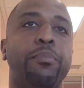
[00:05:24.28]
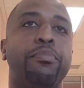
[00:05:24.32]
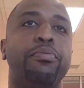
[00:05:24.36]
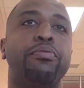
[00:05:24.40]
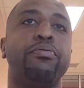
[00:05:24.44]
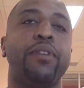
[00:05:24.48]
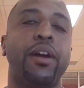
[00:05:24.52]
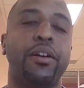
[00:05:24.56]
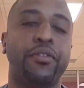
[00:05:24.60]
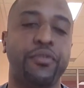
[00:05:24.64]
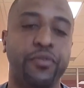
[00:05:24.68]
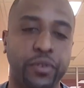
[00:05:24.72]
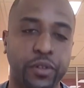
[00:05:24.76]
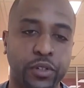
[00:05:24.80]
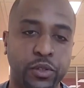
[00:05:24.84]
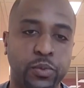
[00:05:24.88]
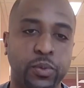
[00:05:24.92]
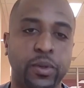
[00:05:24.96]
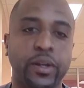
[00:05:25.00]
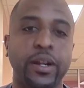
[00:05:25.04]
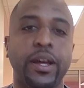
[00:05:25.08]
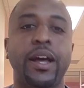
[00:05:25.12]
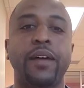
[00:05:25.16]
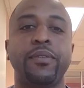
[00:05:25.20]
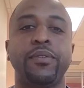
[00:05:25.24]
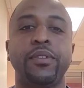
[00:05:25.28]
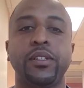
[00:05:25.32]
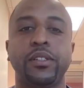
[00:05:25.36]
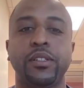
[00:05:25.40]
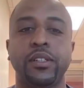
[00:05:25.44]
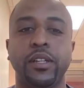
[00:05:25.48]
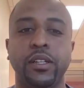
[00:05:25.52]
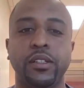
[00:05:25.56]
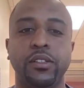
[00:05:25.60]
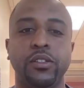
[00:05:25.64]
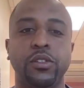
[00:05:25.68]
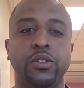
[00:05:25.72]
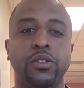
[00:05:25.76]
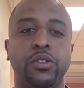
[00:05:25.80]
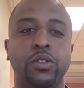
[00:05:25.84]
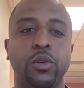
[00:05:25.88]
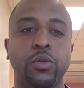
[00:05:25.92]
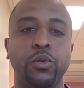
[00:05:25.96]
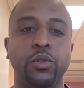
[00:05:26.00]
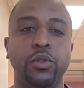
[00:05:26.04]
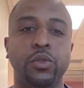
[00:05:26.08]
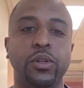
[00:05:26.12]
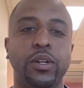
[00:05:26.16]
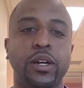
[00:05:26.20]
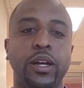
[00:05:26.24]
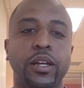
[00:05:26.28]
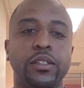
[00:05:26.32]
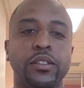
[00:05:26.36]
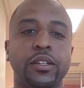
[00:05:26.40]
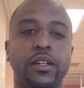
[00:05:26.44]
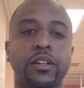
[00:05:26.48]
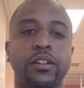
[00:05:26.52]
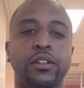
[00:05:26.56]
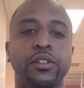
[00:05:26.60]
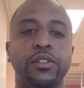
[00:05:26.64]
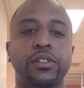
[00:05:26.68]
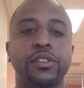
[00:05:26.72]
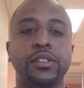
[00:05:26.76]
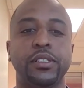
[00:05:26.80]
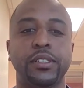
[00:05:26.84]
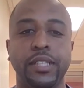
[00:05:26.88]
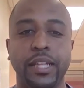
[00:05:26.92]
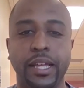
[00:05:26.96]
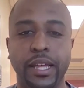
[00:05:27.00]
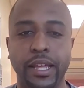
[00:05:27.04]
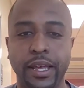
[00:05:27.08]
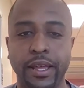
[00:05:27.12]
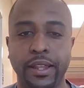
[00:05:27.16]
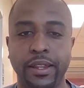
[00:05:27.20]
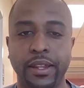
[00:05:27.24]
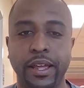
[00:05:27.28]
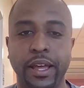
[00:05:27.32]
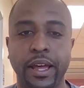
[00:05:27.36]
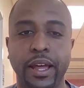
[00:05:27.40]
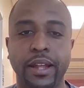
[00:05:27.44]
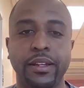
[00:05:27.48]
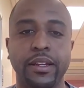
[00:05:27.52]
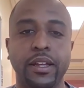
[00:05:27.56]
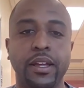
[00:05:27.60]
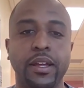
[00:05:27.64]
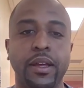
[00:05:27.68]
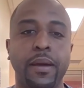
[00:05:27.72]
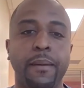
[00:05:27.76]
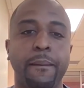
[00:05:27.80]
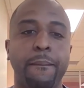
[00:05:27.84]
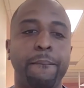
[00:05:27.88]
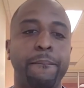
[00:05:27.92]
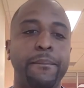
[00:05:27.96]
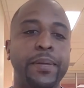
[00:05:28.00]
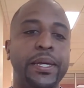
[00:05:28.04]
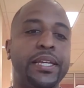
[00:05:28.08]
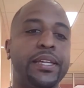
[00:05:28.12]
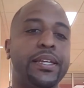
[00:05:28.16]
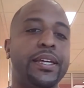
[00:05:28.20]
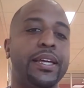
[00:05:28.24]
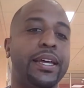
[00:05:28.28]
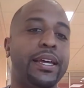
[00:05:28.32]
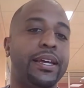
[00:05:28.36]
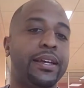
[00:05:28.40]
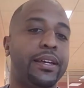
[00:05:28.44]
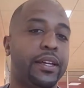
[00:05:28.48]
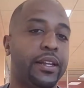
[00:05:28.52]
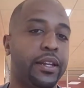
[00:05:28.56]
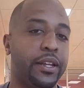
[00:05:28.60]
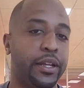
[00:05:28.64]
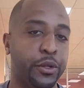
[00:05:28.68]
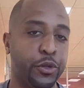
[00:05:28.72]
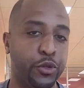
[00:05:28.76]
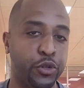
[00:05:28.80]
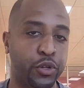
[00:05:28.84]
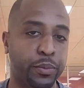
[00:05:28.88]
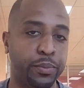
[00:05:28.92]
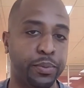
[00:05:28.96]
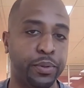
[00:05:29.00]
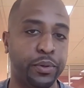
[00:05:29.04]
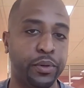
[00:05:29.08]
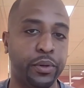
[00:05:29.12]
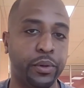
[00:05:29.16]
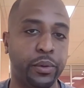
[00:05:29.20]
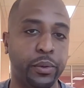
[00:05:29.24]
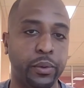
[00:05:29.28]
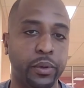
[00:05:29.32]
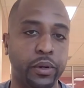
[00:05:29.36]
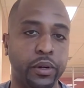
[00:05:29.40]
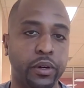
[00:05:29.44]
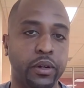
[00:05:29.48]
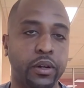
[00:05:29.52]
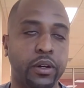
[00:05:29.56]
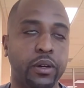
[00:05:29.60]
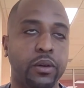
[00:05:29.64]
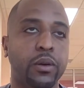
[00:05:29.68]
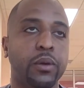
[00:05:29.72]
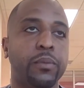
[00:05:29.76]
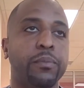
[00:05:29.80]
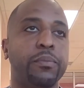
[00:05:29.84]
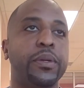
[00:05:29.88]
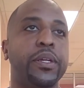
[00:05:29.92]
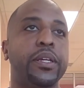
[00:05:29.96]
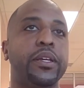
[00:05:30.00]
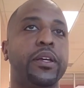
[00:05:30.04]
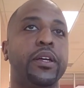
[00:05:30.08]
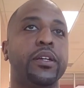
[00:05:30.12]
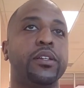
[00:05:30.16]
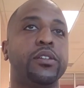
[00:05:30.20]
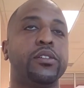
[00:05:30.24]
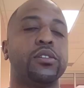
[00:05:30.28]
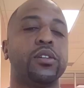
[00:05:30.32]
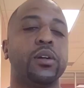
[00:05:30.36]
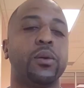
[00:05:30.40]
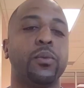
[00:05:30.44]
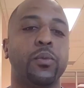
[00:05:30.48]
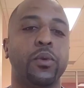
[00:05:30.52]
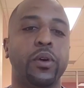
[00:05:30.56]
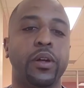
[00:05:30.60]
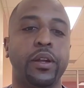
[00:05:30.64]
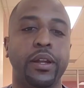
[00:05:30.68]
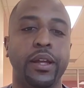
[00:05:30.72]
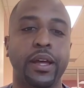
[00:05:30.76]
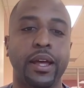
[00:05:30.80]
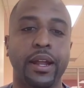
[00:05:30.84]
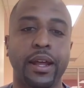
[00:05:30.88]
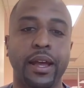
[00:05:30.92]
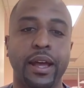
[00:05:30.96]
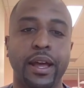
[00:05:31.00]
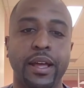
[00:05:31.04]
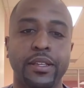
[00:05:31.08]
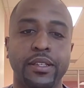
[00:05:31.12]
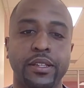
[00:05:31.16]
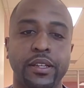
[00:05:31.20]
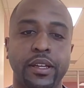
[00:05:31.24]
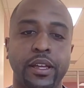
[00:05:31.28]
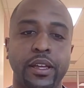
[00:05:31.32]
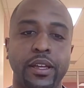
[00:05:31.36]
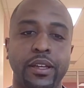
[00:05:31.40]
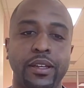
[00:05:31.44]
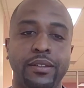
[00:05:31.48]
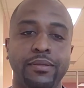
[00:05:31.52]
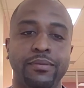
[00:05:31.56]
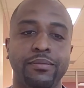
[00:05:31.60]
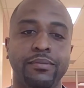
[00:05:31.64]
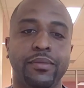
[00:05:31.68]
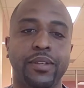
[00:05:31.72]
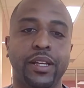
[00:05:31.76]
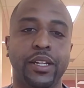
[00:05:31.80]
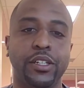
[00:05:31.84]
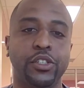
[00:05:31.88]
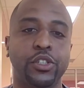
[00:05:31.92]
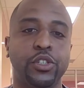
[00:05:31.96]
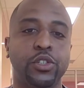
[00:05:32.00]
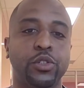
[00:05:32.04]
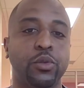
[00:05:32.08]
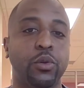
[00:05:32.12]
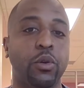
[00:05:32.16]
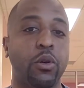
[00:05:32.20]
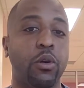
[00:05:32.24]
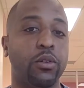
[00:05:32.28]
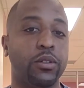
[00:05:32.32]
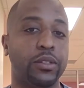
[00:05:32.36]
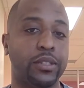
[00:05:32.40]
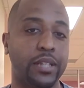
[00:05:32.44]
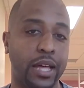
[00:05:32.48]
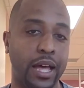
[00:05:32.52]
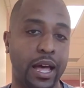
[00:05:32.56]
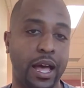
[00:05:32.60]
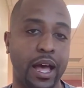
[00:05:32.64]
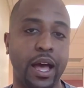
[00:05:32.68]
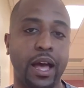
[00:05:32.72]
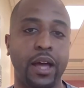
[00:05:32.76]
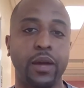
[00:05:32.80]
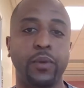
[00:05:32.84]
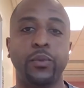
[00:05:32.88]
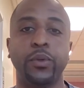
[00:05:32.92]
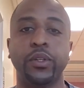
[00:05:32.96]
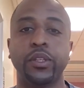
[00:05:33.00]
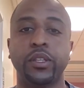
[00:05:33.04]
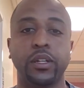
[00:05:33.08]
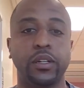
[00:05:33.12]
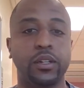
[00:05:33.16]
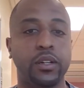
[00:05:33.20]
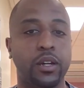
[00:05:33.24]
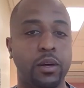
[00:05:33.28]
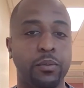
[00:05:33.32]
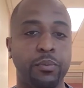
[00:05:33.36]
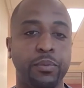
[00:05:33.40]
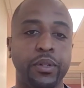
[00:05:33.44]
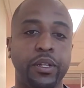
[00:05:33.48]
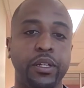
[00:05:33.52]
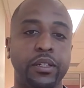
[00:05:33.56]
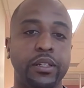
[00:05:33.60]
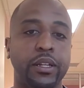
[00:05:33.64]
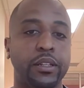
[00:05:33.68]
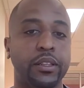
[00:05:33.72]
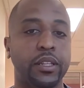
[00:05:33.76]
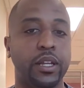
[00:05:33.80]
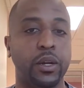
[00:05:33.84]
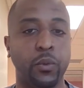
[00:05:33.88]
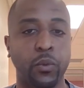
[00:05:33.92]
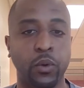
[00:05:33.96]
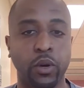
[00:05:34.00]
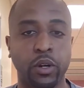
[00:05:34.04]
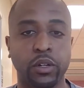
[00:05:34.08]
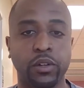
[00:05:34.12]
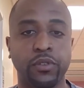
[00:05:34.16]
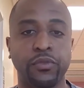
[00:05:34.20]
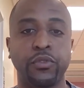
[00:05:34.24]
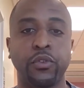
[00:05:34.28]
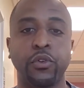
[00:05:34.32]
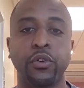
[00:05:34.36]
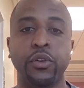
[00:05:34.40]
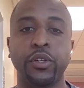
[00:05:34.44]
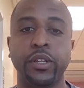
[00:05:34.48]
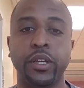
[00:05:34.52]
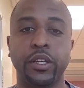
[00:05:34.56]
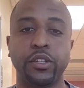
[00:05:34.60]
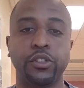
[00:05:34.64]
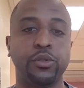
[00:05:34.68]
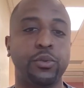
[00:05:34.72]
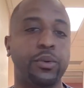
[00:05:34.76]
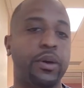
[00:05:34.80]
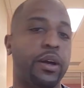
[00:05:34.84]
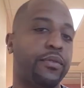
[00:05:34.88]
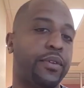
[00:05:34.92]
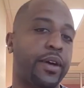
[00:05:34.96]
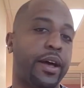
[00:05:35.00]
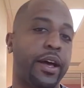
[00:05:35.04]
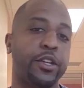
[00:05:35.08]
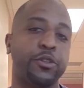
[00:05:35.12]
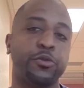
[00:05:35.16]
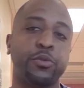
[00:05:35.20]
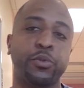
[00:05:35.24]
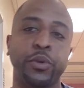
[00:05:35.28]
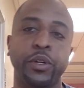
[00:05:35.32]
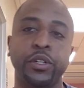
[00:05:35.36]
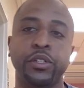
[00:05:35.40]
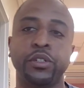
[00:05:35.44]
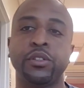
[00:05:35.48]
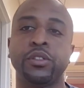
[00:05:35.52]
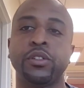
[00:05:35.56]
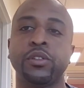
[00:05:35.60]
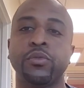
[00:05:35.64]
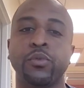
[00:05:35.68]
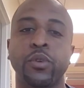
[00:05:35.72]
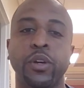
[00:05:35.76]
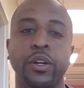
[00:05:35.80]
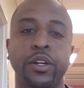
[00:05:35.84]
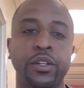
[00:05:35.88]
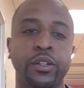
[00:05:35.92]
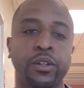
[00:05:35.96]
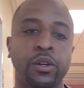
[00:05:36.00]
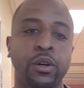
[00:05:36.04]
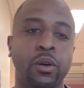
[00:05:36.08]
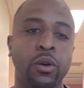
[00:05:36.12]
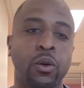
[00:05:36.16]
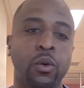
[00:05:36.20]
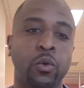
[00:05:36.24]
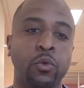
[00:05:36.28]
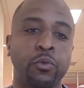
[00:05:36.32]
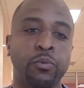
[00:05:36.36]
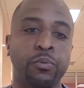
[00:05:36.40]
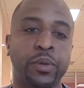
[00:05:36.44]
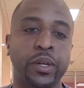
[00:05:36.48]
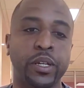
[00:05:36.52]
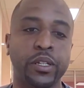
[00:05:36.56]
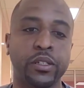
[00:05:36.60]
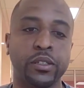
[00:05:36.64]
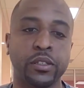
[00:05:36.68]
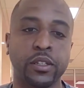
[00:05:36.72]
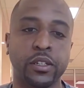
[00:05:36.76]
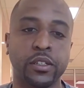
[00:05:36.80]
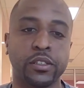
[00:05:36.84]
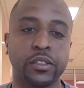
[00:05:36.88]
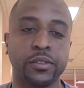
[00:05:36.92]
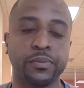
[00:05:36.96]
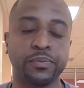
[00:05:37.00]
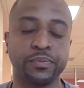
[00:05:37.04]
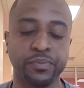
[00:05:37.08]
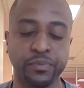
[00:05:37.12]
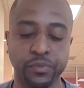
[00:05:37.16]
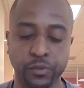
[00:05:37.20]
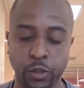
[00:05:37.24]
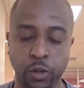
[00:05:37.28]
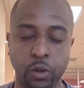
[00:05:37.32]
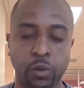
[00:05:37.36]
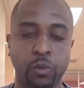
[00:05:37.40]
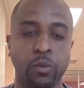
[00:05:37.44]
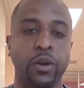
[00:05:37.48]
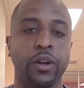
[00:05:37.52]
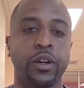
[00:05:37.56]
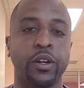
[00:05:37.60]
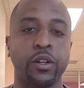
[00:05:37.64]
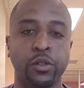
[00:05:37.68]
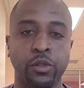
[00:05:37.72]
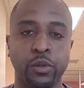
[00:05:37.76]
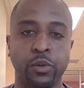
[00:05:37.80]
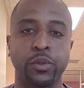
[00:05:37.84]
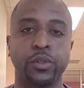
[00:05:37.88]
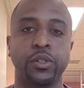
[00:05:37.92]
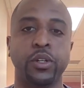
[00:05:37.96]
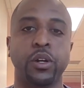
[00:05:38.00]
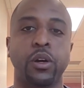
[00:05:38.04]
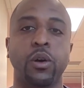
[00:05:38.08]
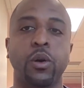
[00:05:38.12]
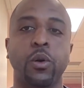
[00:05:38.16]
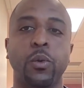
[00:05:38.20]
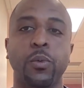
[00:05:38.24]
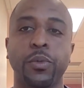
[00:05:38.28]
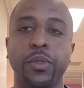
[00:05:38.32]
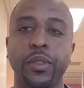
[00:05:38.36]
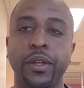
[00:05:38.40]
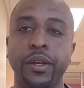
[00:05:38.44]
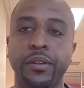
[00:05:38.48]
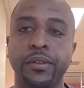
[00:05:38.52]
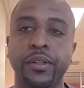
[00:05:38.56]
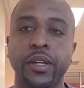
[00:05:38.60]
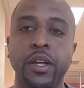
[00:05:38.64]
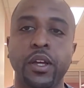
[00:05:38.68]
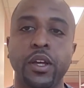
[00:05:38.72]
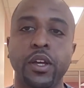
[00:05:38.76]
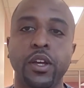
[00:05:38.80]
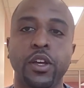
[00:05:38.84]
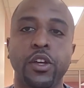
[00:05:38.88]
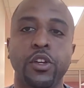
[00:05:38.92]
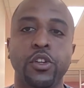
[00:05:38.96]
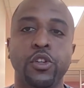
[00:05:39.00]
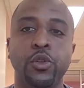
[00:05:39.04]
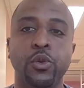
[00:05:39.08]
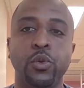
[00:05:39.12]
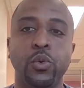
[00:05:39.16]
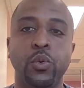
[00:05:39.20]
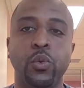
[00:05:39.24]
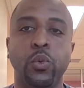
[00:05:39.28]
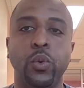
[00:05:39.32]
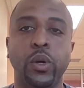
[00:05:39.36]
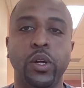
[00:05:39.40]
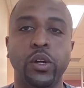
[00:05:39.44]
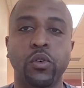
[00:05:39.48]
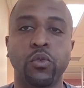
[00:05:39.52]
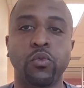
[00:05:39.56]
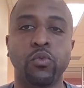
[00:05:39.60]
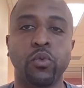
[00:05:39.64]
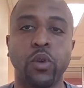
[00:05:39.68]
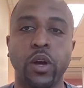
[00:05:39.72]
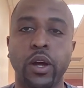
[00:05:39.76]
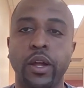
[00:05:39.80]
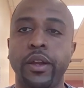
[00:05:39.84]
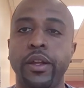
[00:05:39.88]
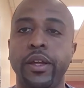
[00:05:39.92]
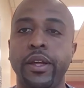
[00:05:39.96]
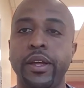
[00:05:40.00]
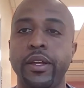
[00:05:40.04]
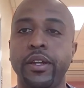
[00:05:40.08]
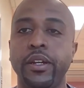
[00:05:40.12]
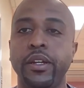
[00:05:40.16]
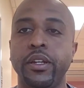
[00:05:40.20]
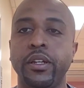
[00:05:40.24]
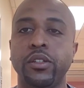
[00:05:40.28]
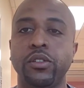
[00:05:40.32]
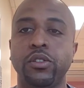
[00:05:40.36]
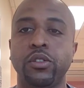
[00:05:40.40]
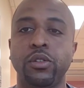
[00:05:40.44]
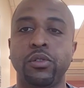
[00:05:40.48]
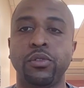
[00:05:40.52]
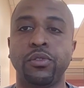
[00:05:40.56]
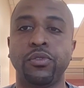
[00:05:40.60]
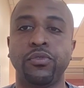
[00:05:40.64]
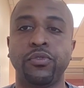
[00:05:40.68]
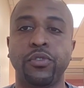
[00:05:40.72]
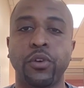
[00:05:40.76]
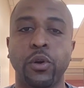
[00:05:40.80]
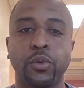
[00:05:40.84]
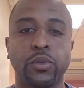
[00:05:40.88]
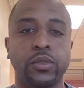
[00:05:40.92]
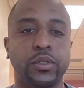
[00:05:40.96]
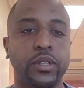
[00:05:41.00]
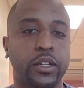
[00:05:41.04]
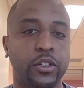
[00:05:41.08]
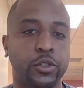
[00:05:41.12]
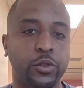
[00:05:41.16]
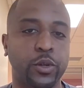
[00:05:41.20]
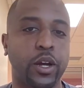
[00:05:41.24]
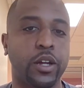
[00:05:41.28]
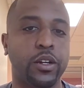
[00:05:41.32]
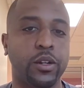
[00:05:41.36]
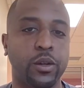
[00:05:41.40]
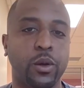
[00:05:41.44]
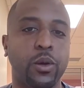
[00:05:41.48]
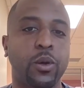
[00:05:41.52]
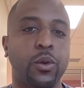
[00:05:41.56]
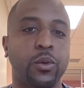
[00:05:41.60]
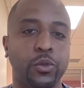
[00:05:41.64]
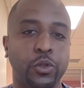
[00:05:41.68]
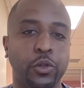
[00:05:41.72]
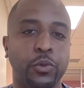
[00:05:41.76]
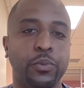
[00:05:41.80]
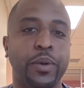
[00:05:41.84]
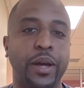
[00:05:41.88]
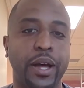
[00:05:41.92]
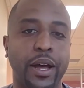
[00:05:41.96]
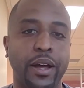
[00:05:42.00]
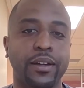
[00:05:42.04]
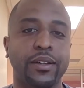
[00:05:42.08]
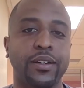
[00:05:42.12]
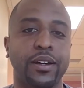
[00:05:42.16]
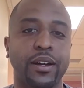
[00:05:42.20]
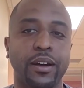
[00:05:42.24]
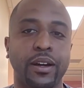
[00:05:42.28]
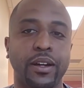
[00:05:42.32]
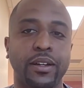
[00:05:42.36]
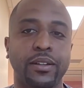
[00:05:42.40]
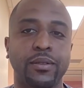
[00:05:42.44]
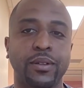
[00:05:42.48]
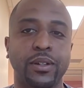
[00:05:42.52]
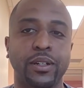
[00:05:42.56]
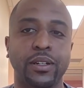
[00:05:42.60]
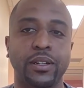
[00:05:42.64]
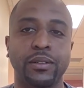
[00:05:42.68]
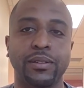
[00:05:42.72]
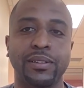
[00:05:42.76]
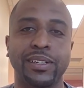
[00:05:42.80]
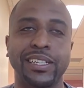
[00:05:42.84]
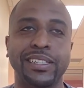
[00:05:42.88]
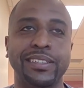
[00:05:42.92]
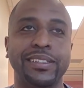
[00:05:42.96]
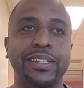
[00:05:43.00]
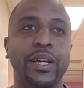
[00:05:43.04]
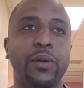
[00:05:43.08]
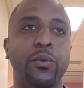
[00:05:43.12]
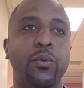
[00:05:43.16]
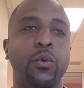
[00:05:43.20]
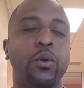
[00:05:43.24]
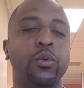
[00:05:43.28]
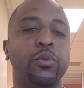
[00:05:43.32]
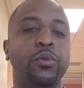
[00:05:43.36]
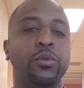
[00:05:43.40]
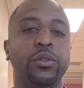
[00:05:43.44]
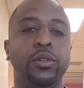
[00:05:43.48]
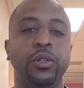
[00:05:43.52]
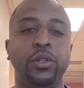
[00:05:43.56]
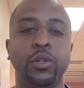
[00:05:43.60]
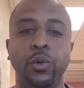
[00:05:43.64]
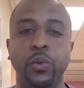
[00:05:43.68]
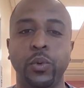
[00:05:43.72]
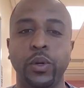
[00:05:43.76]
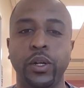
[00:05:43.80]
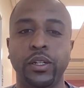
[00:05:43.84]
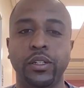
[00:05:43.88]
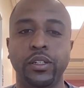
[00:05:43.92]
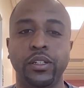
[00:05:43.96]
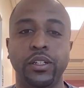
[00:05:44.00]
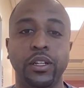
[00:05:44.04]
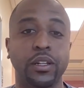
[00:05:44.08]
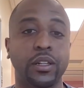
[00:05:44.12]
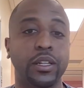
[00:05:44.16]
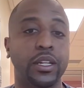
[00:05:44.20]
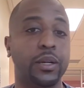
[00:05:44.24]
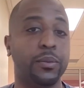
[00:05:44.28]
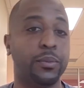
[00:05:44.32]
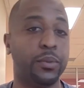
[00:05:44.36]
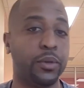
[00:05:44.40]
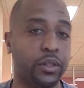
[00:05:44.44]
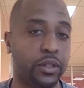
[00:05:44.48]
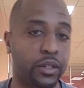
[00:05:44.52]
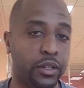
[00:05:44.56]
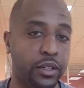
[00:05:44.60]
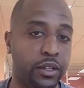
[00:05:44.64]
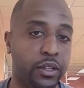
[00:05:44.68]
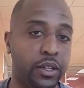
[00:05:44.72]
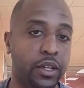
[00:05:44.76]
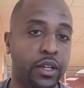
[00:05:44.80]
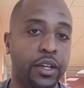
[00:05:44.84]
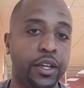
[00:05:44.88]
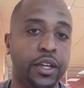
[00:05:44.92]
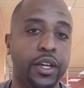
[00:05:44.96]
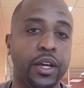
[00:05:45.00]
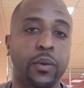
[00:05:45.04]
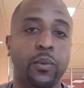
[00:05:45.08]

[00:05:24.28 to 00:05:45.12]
preference what I have to say so you guys understand that being an entrepreneur or being someone that has a strong tie with the company that they're working for, yet you have aspirations of running your own business or running doing your own thing, you will run into folks that tried to hold you back. All right. And they won't do it deliberately.